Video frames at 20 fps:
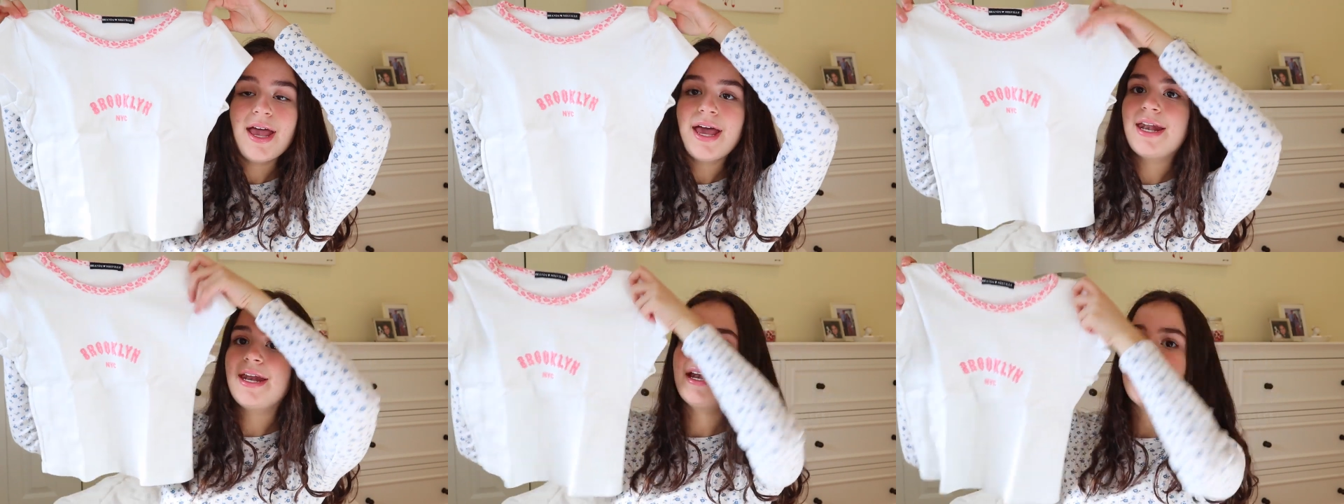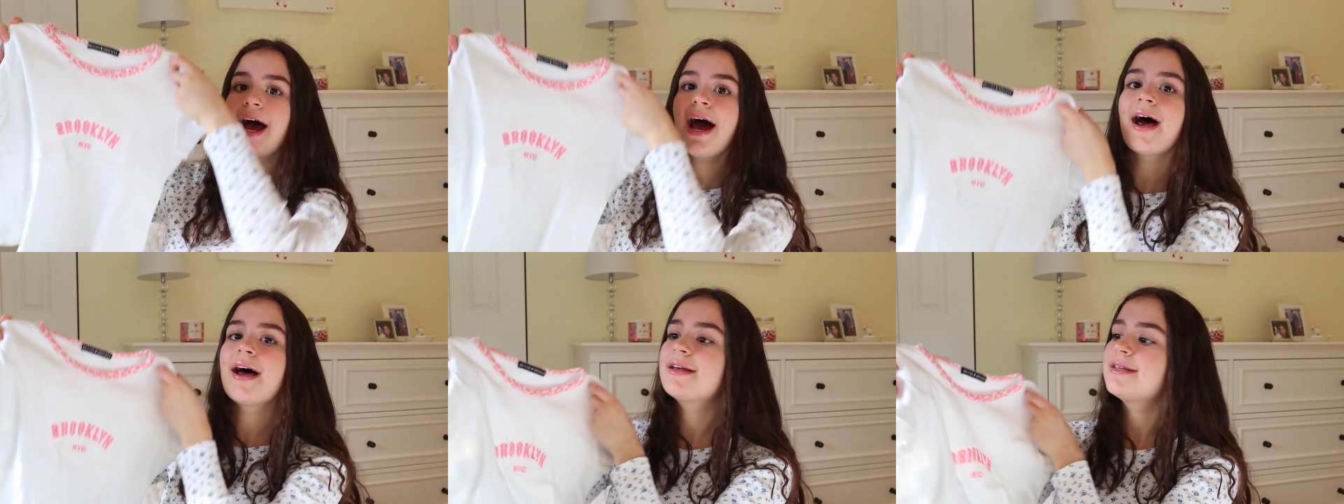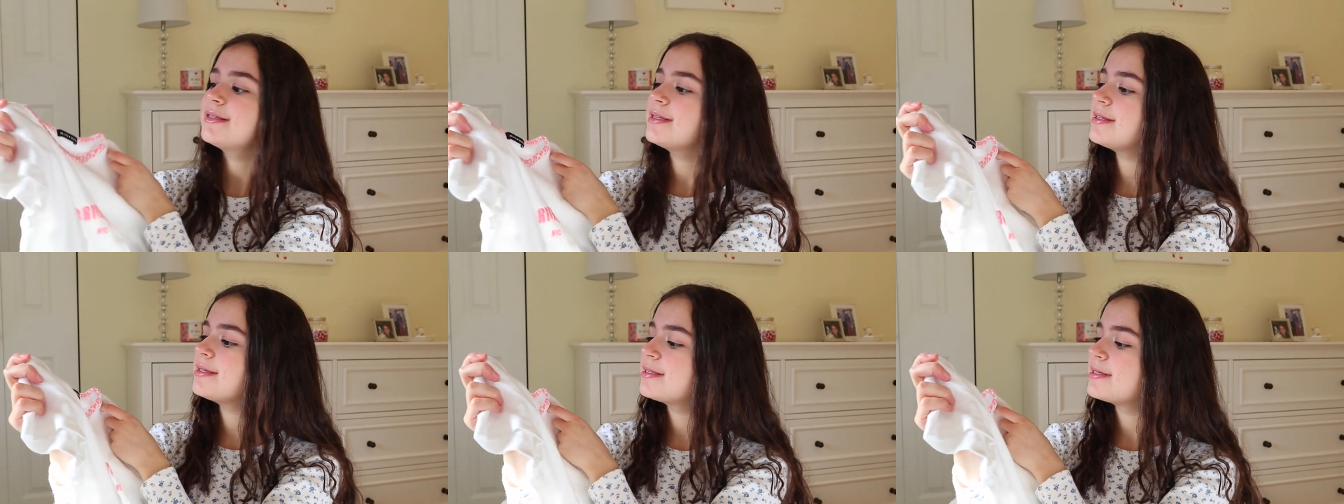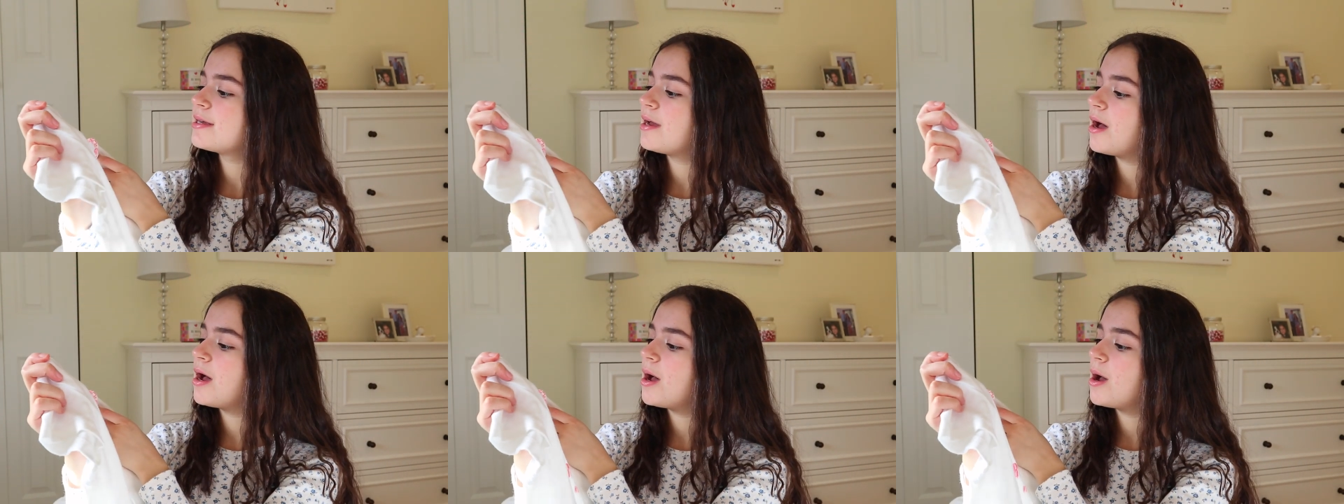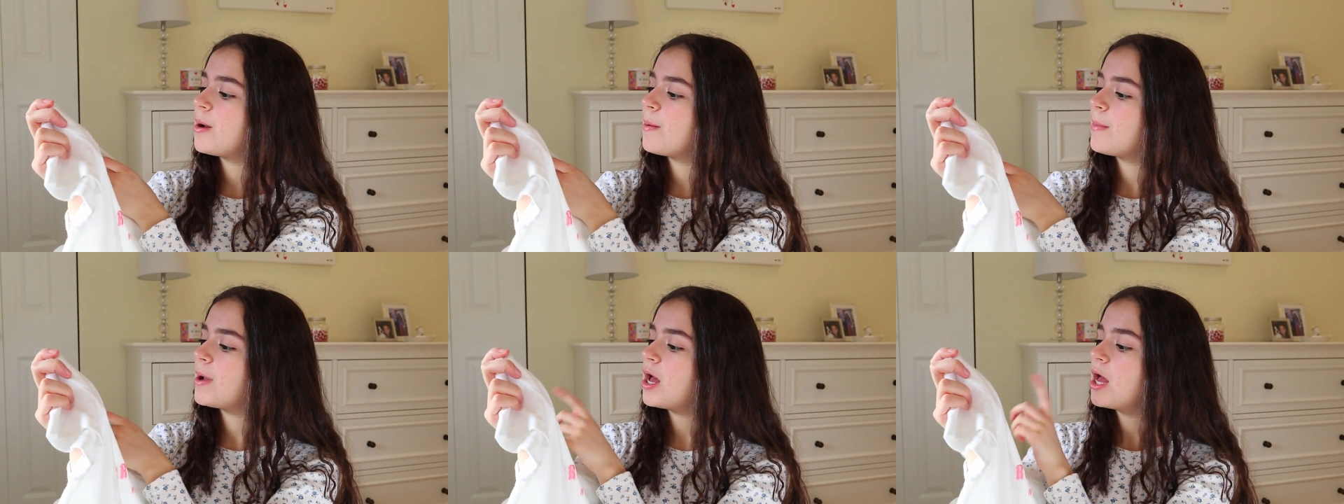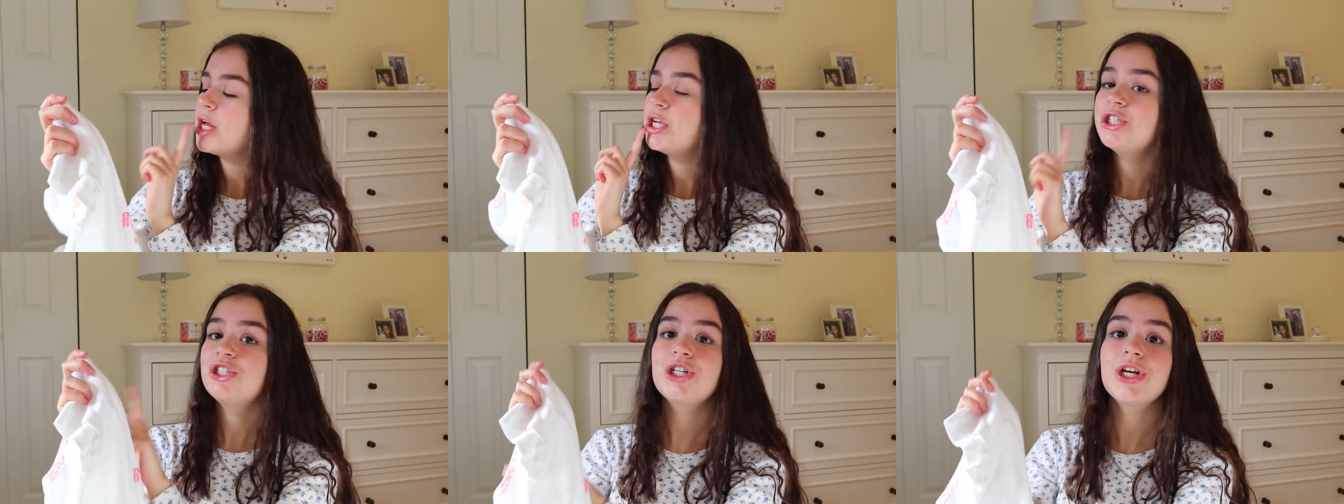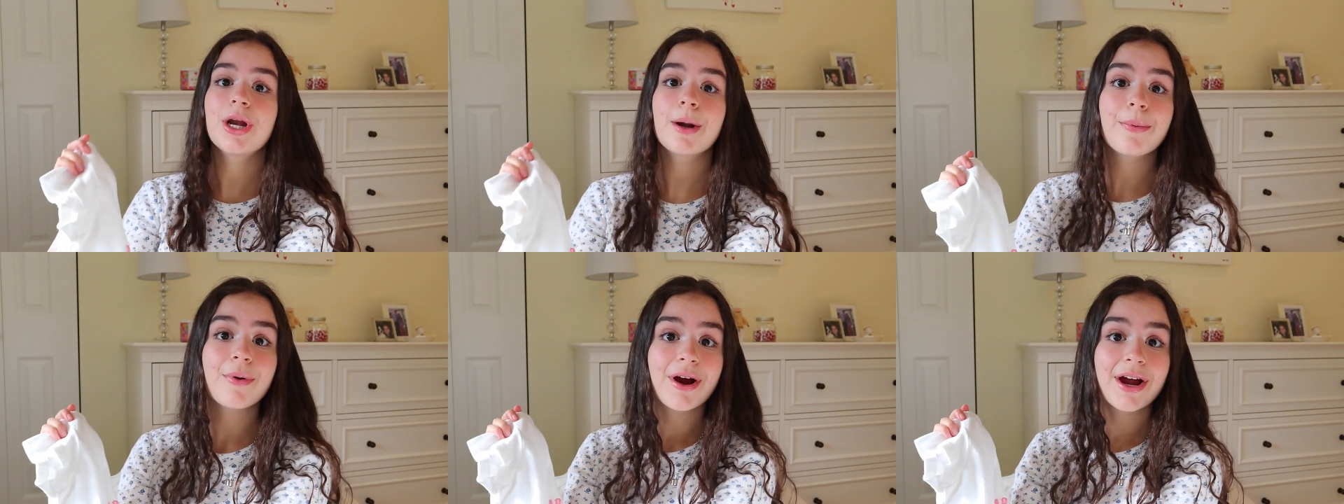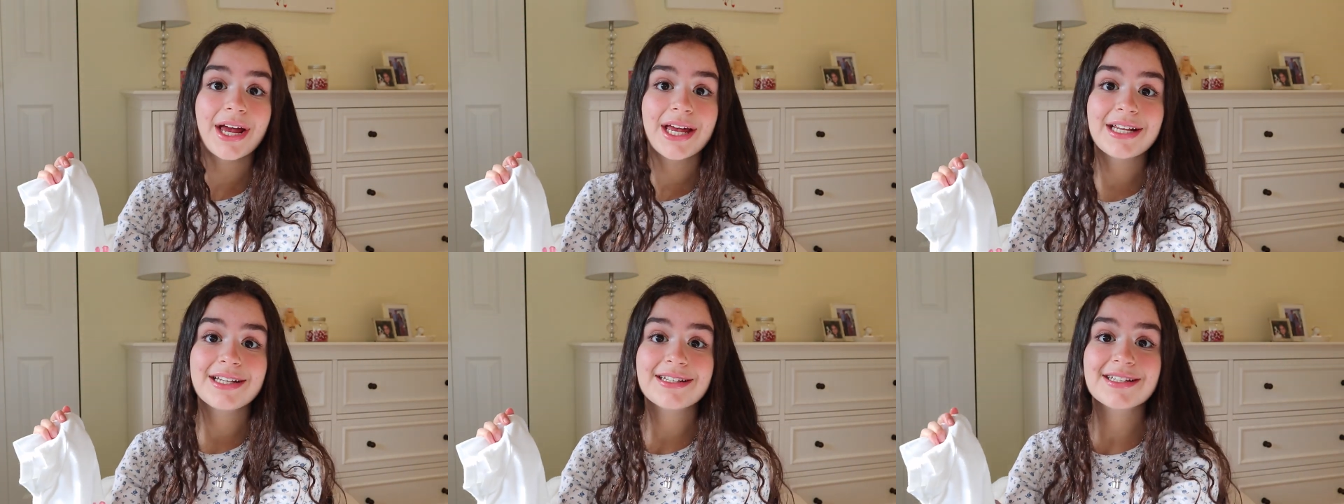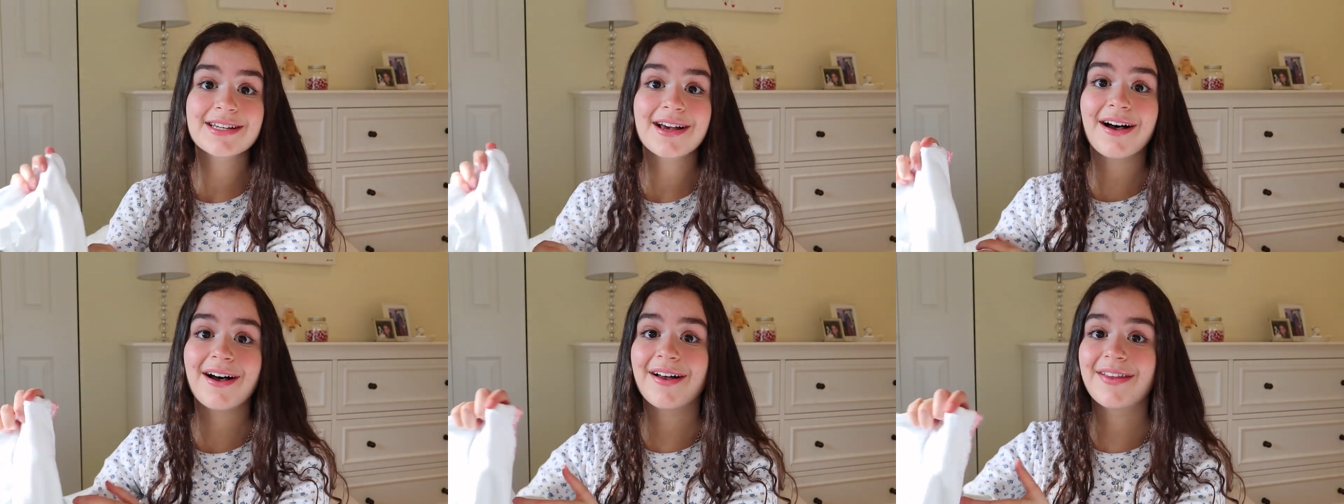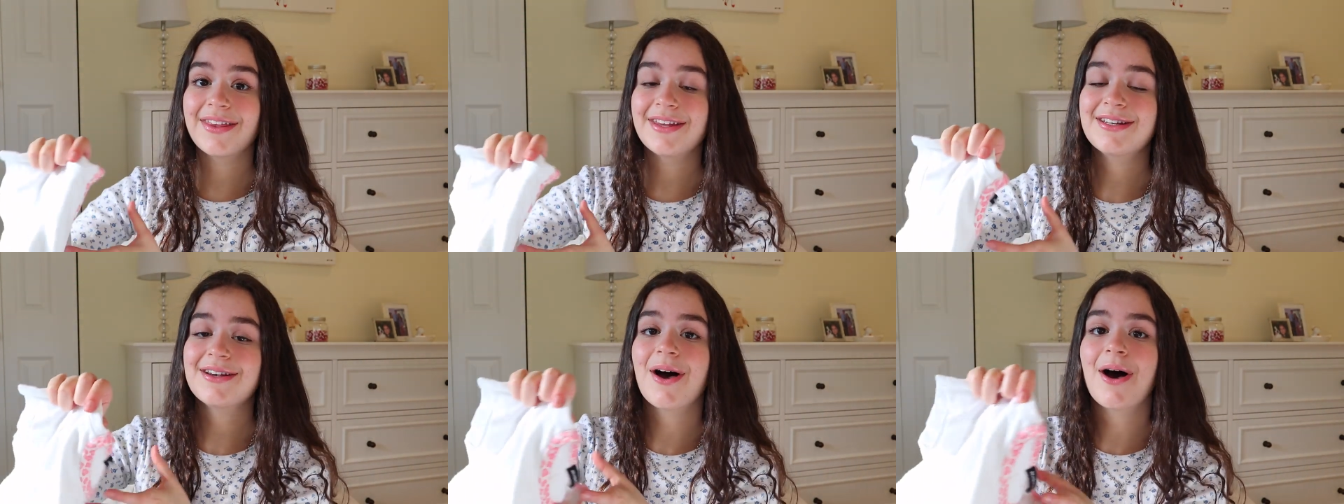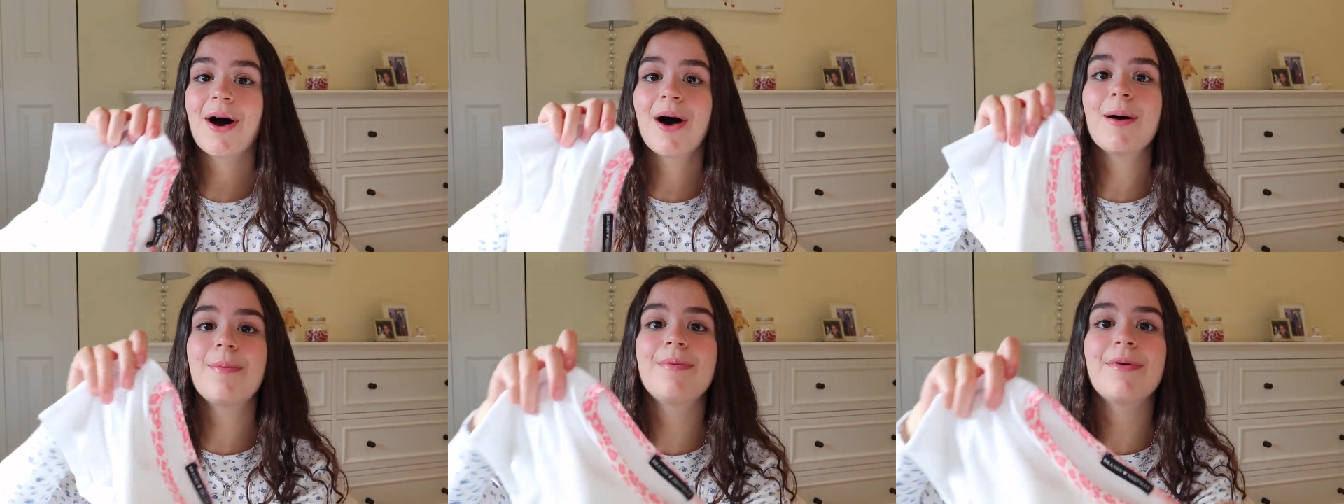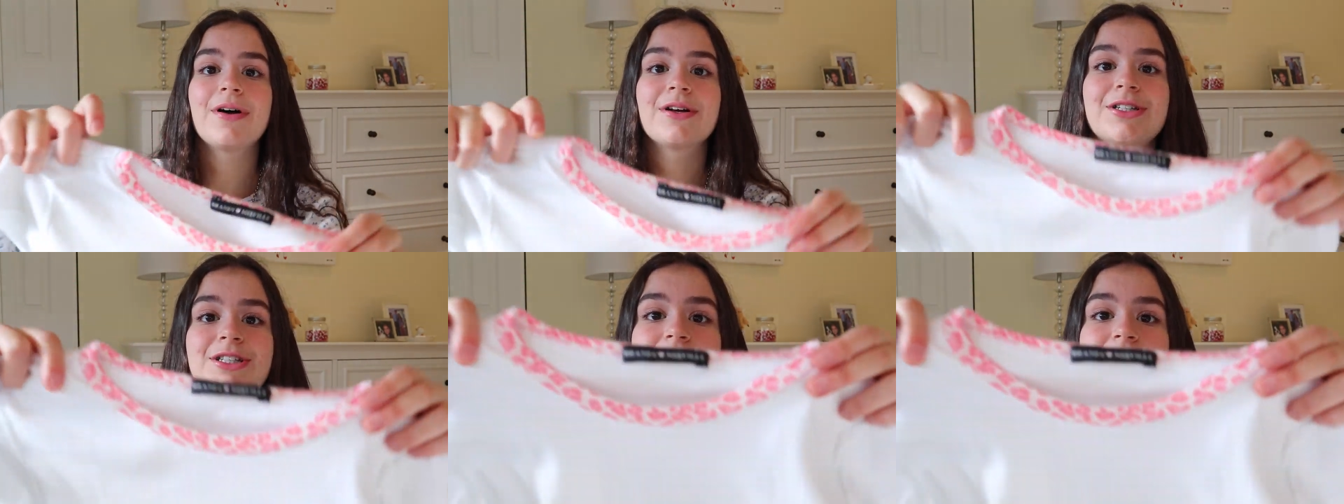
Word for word: and it has some cheetah print on the top. I'll